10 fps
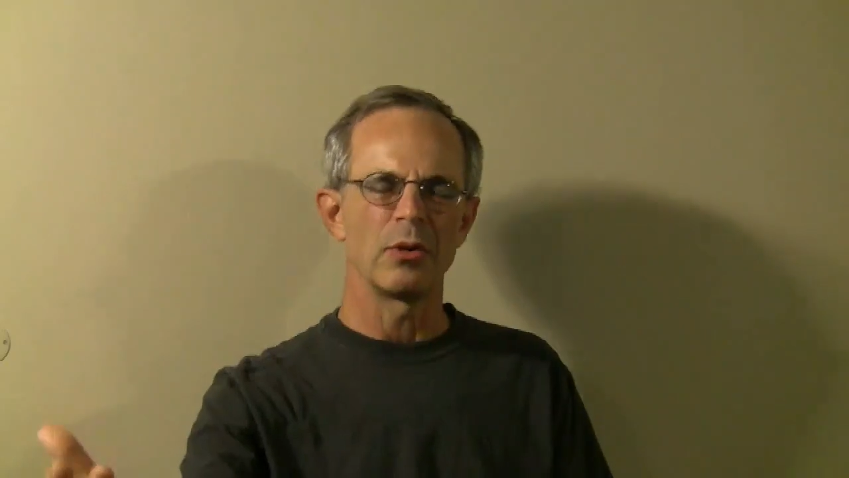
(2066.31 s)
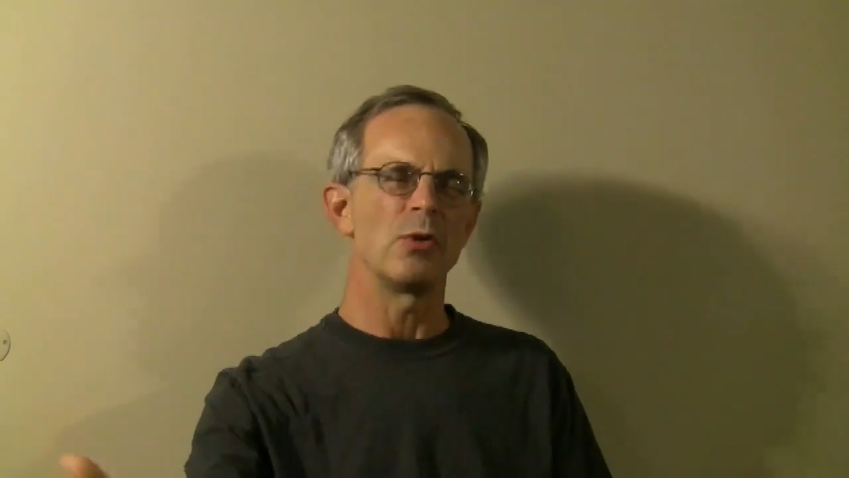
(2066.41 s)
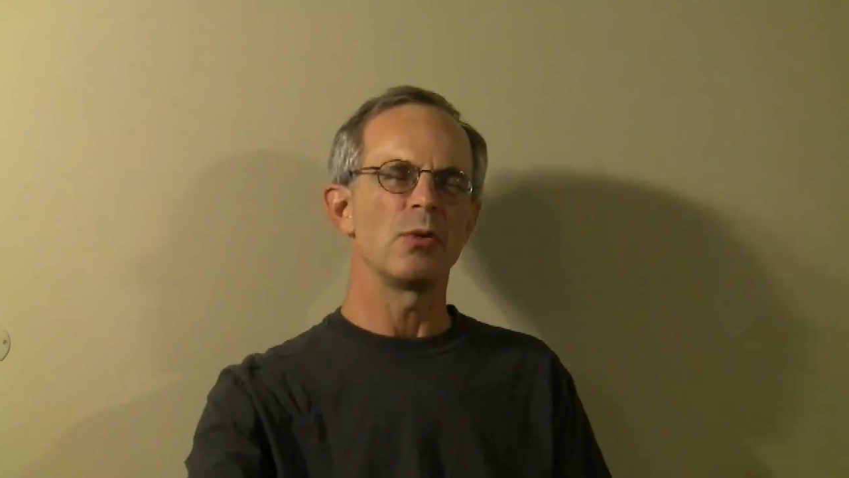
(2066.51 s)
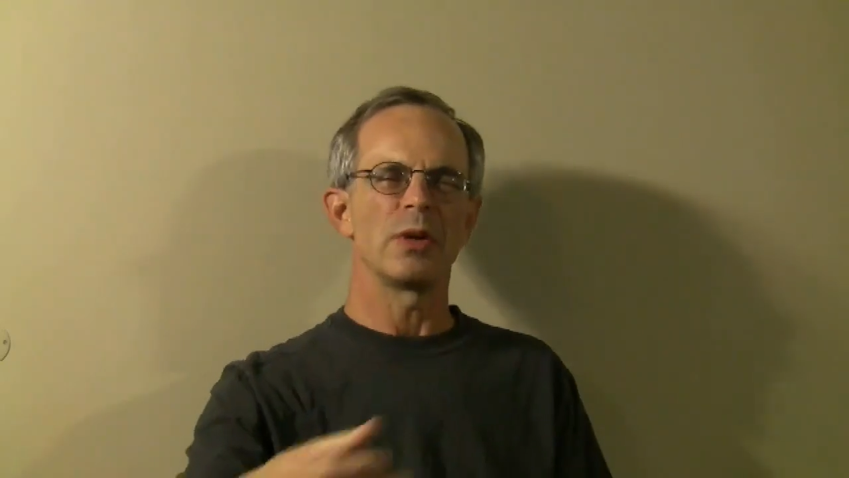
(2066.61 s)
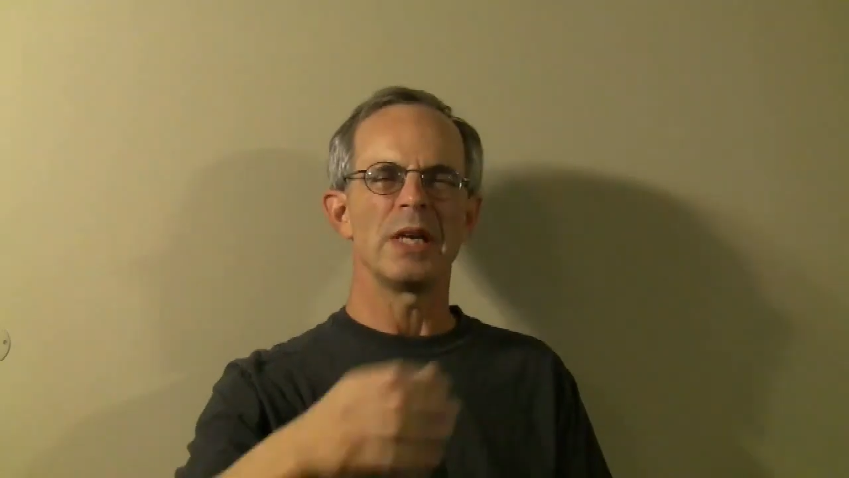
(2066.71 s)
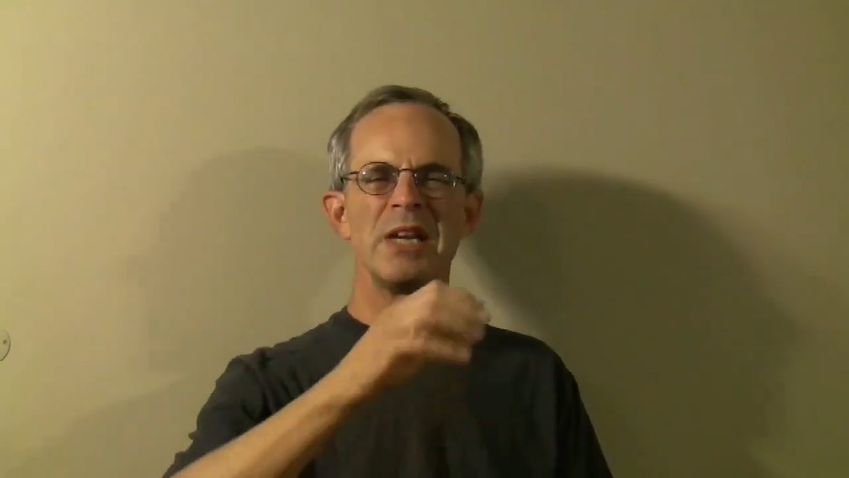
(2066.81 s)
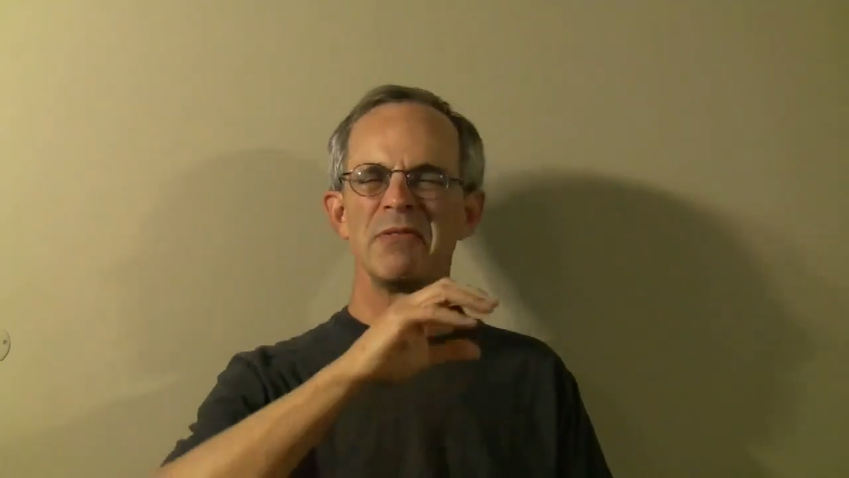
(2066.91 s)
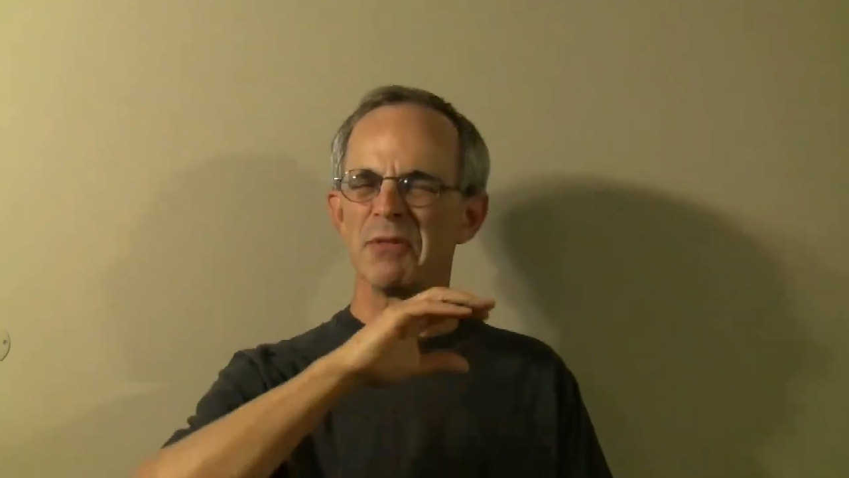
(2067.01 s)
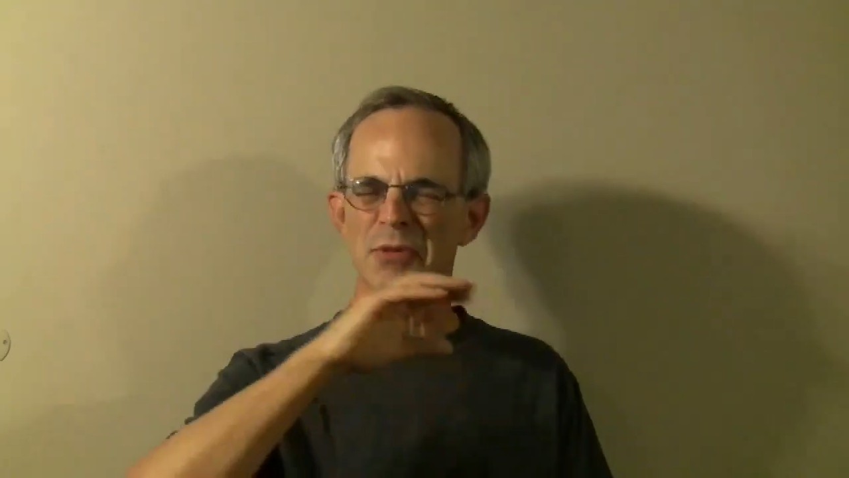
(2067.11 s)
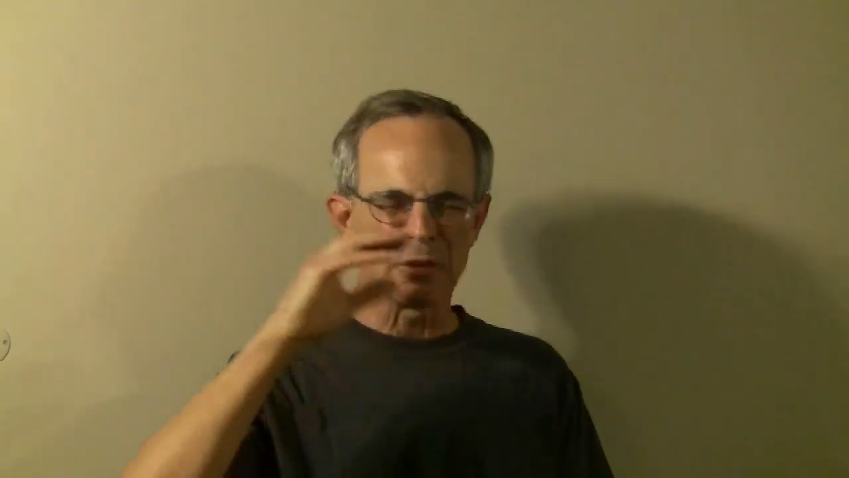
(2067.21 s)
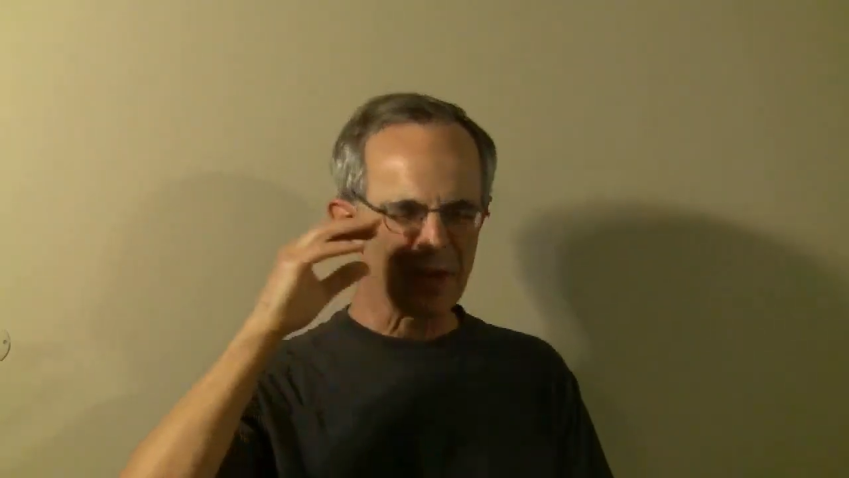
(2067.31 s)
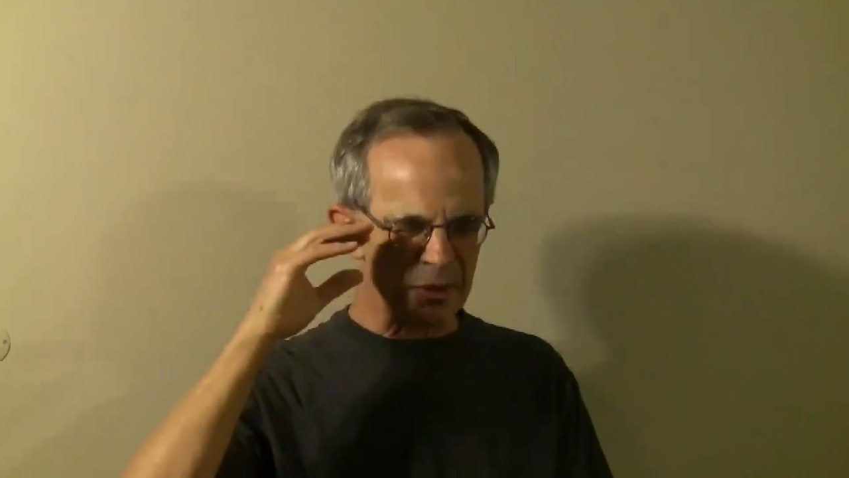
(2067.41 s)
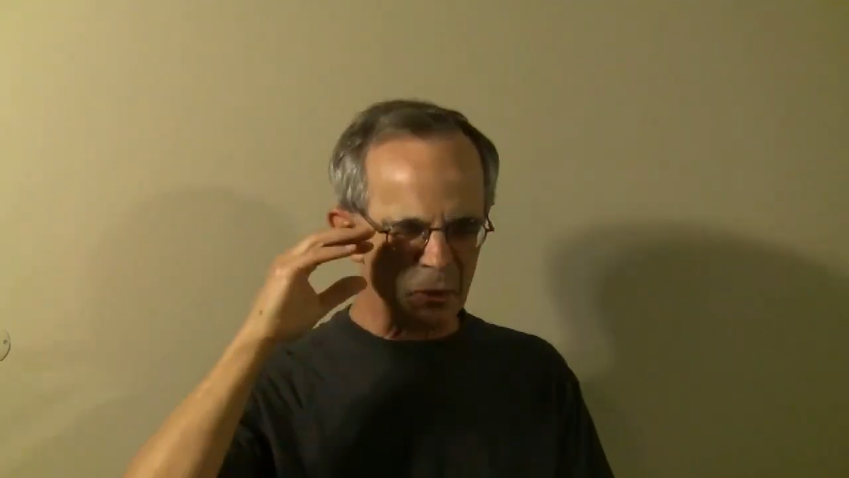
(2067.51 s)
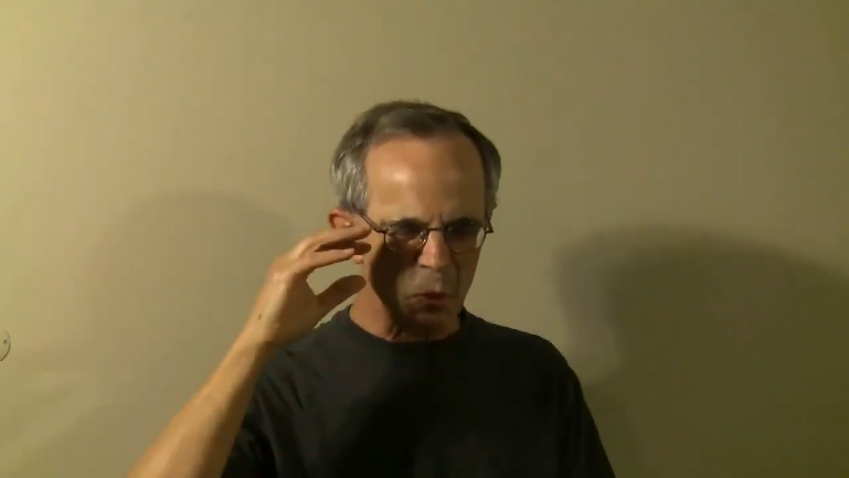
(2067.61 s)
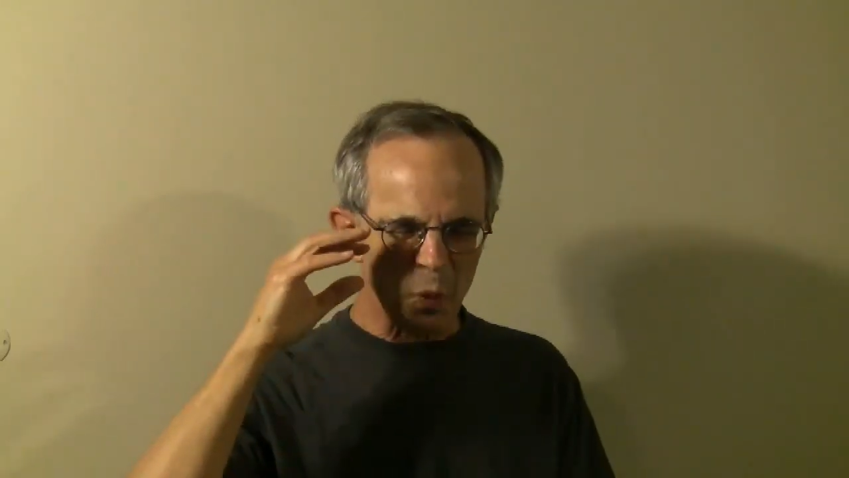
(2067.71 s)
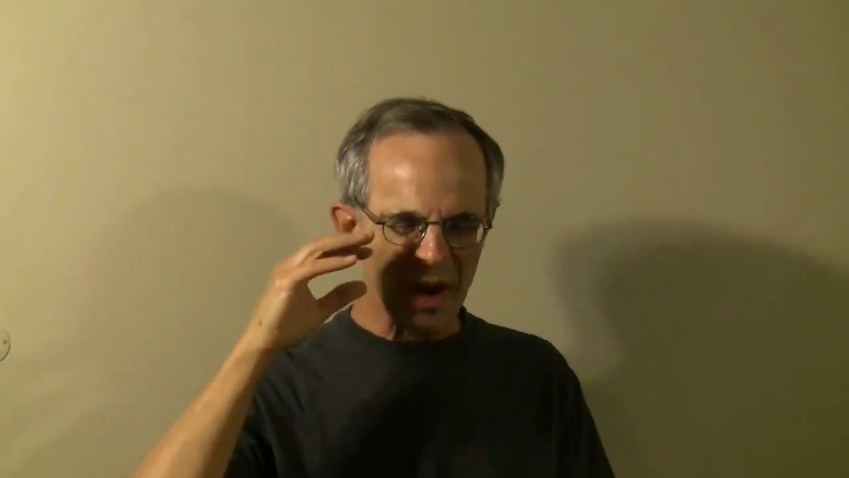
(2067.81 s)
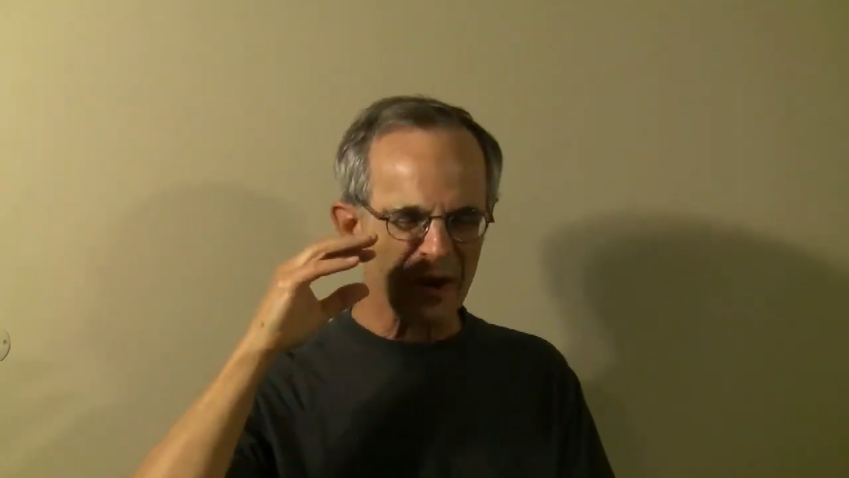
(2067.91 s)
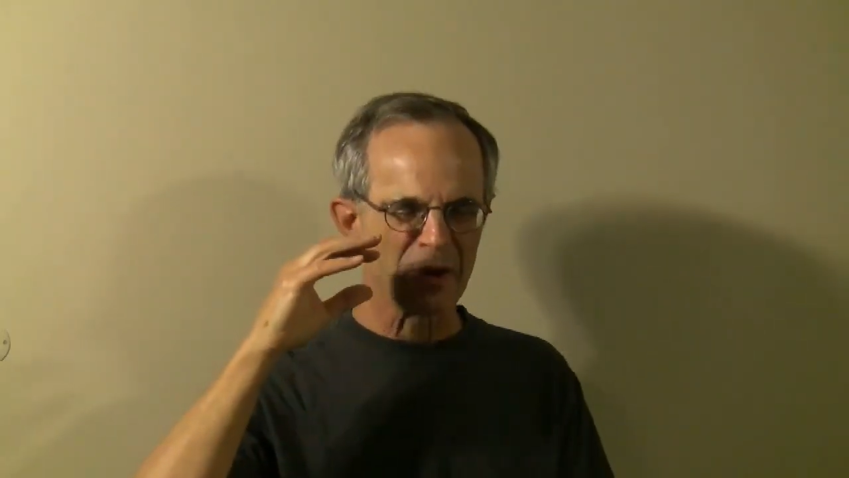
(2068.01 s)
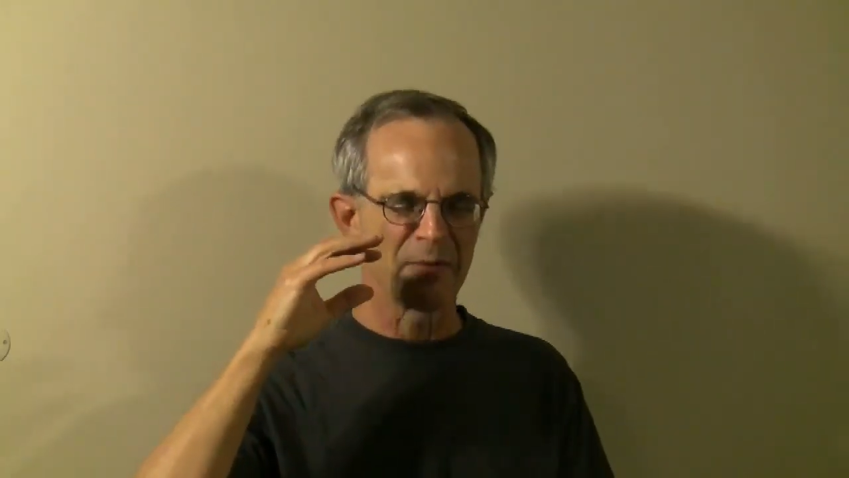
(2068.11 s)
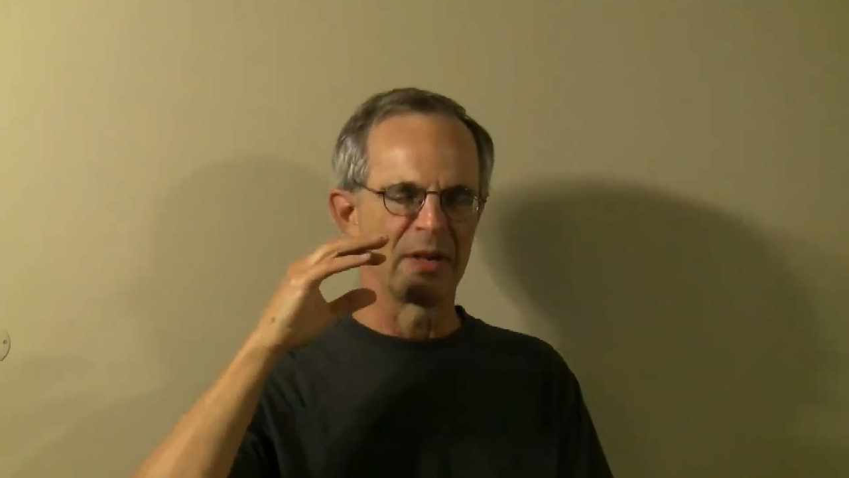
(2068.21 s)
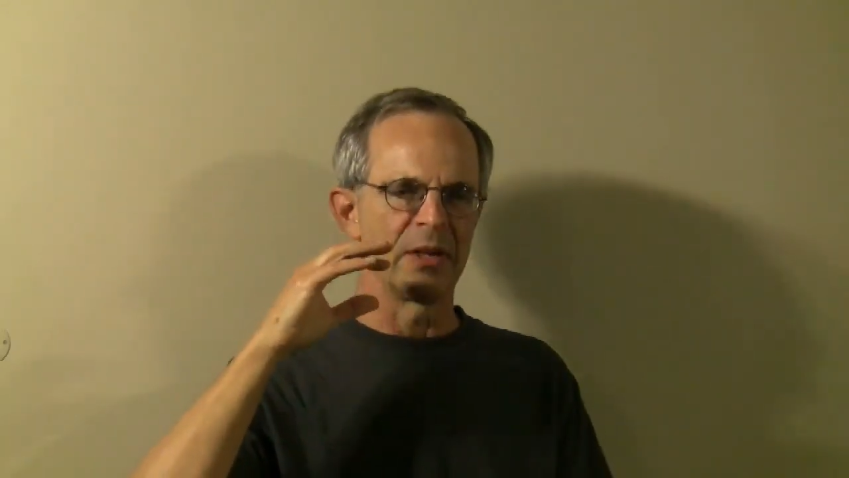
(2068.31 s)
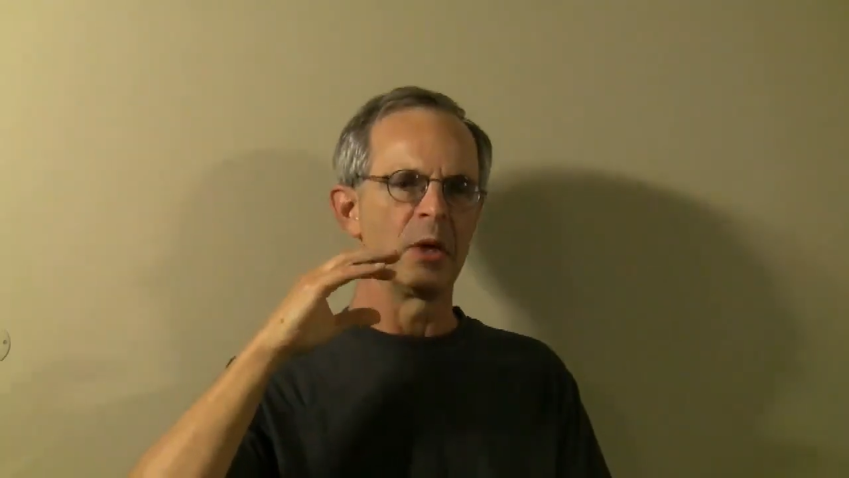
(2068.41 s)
you even if you're not aware of it,